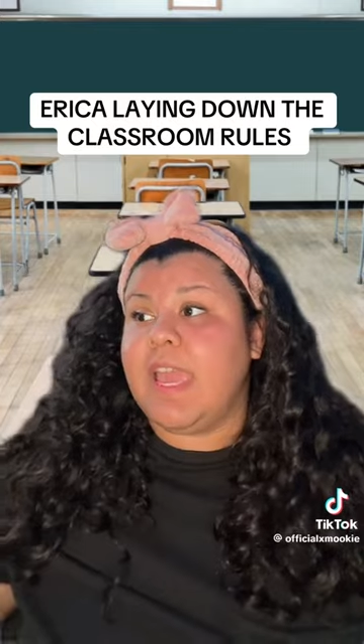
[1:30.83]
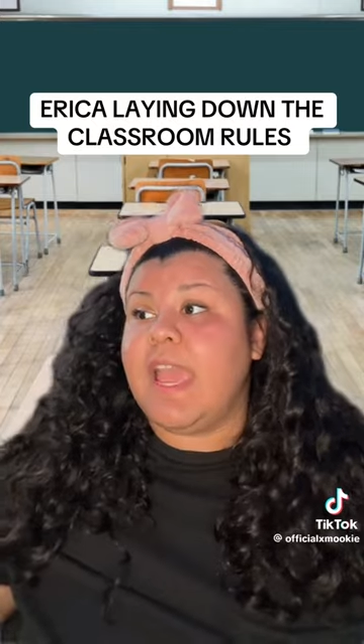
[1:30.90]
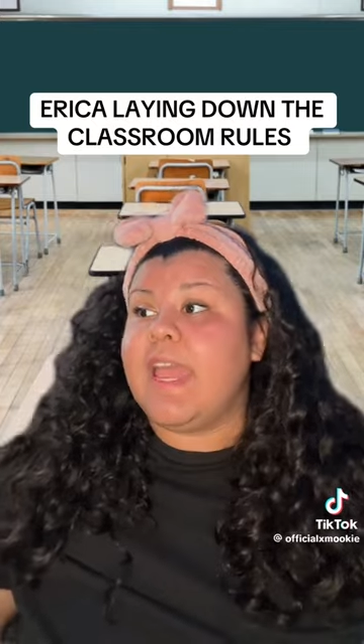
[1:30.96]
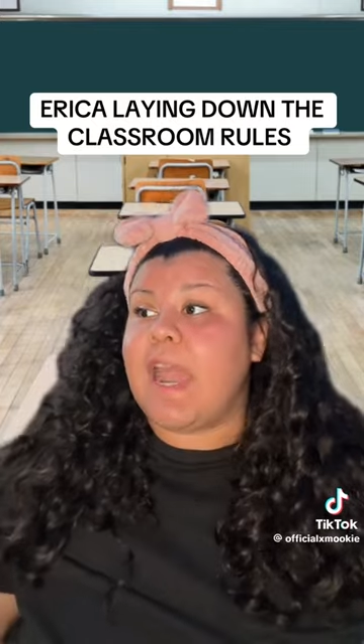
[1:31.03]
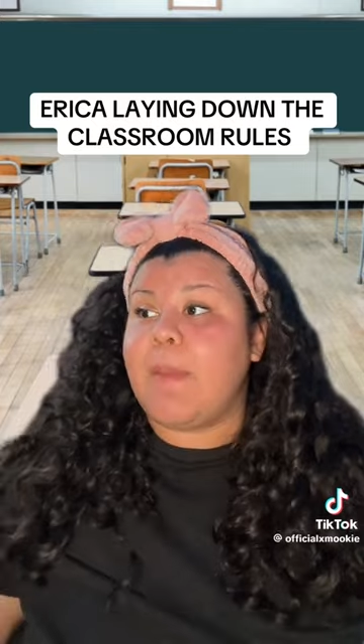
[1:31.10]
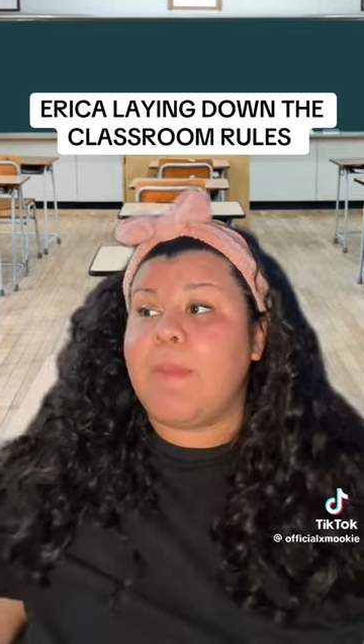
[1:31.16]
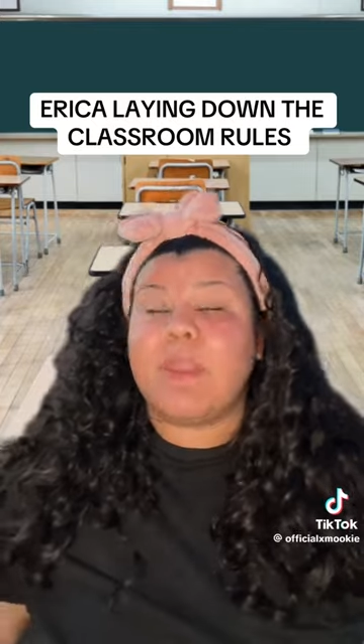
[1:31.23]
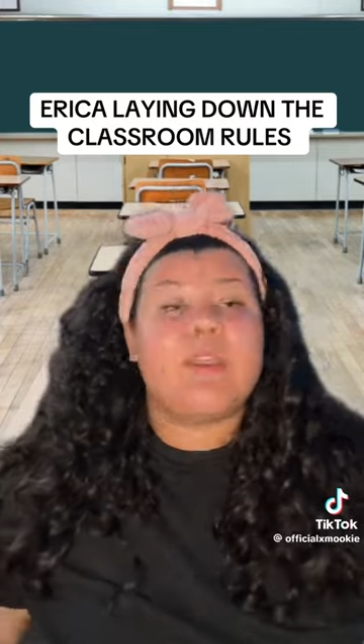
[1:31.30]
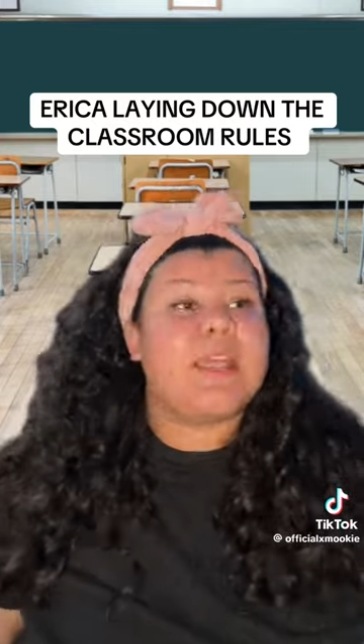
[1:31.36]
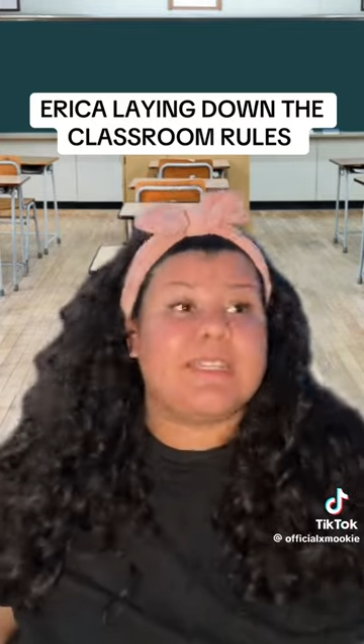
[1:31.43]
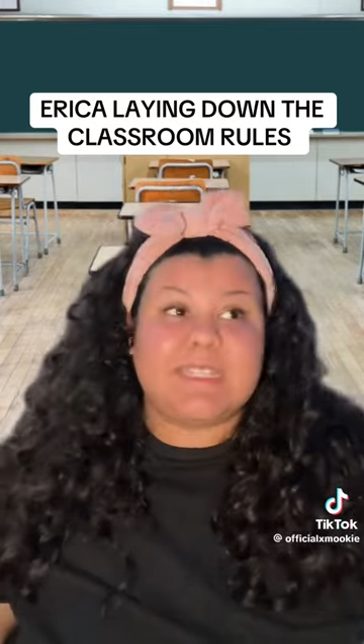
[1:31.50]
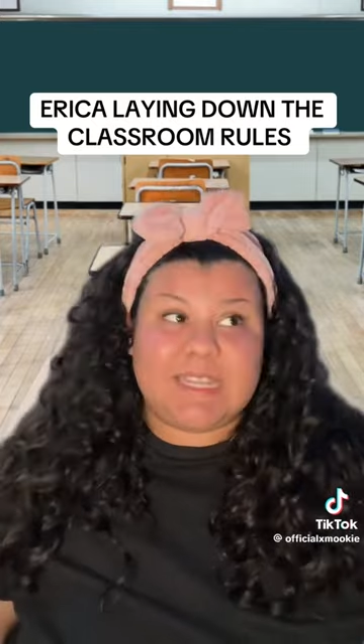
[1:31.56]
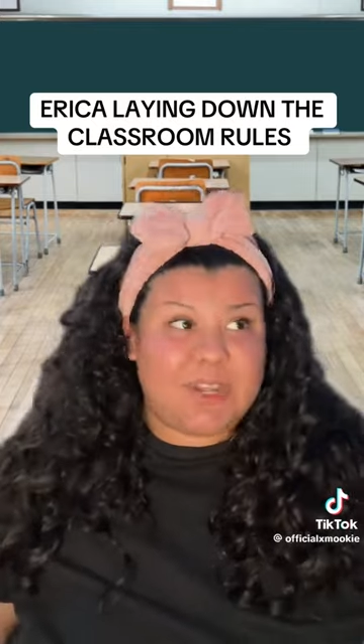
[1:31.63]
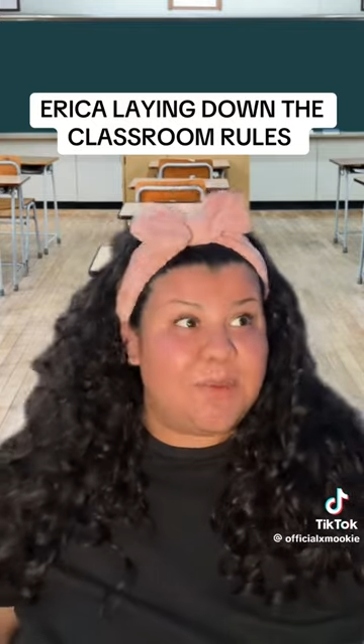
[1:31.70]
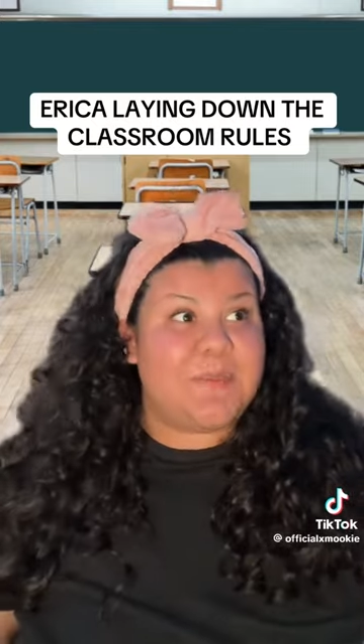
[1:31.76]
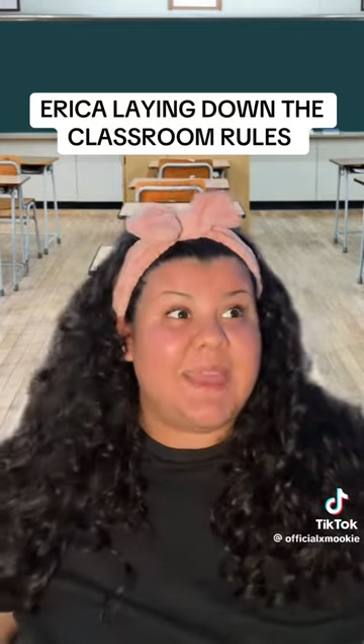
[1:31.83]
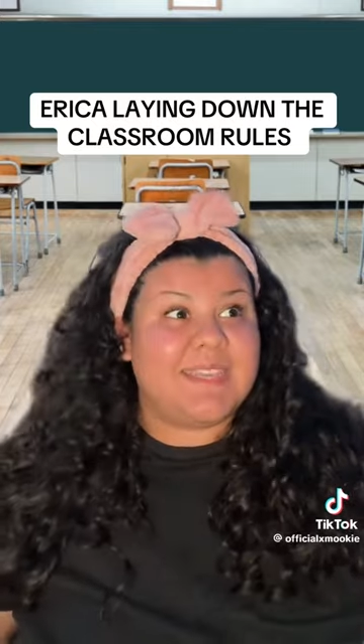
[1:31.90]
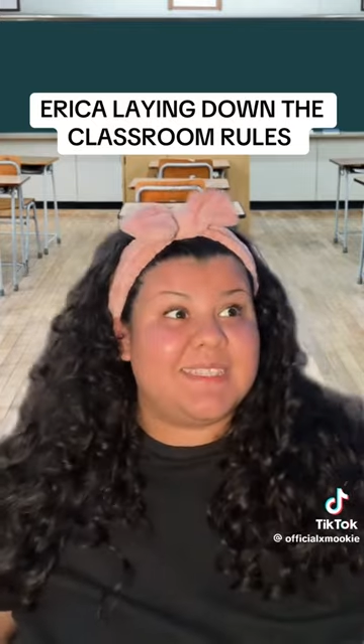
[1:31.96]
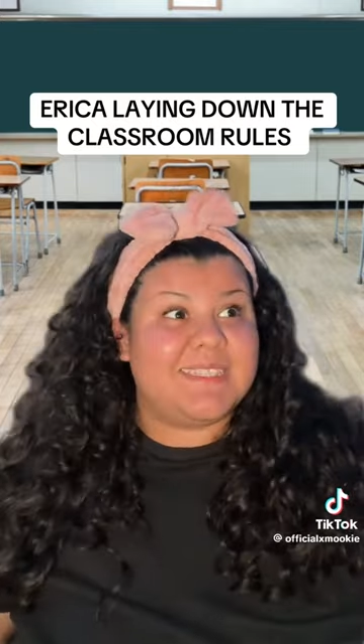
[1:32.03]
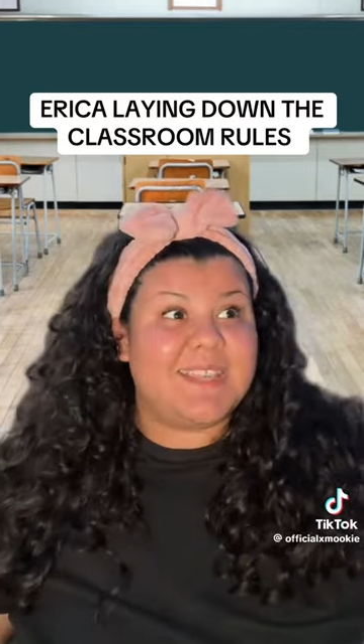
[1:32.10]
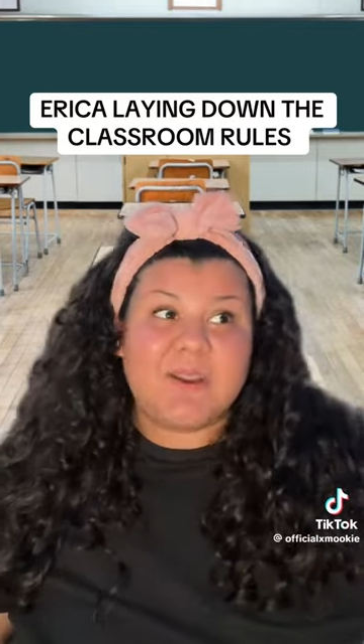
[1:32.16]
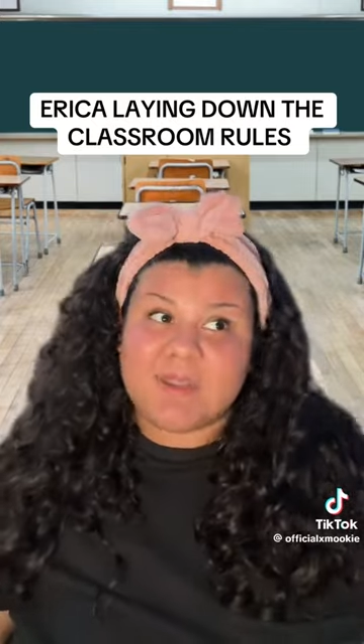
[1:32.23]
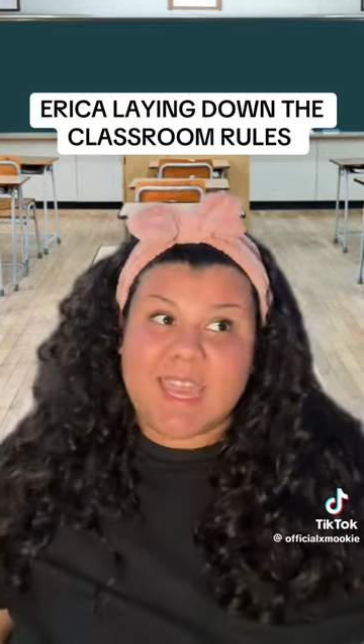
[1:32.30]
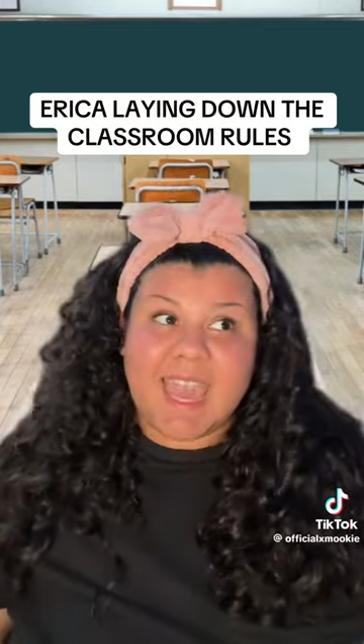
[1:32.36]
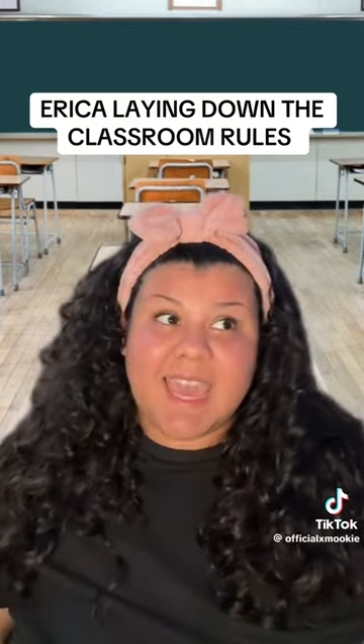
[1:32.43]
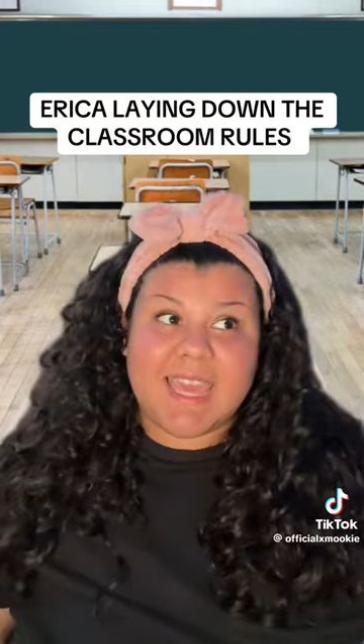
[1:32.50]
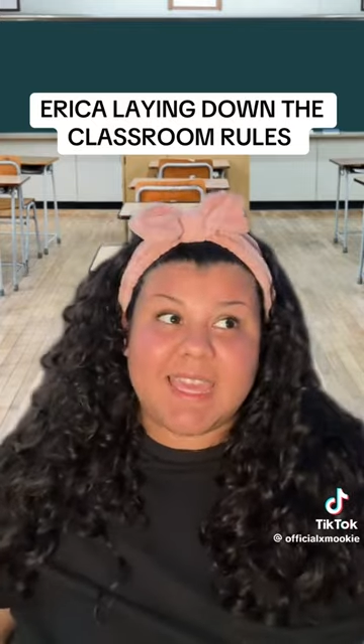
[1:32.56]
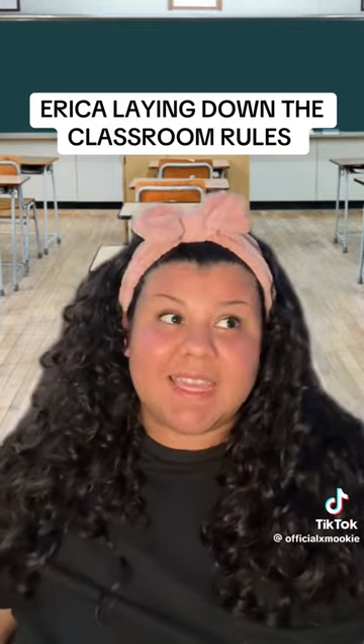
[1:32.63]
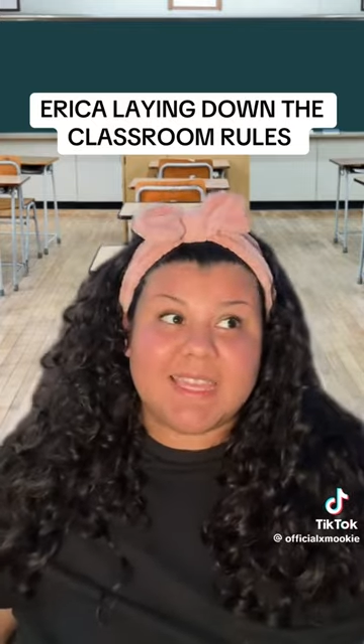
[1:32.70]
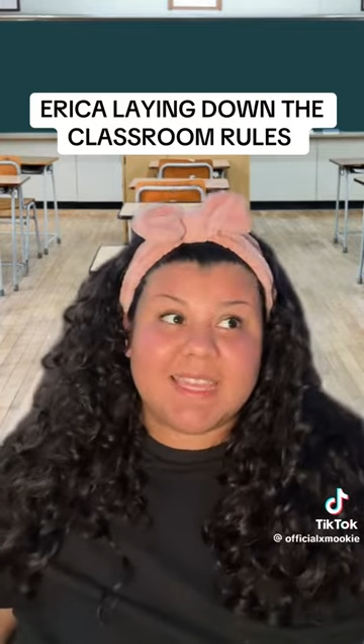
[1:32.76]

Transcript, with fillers: and I better not see no mess, okay?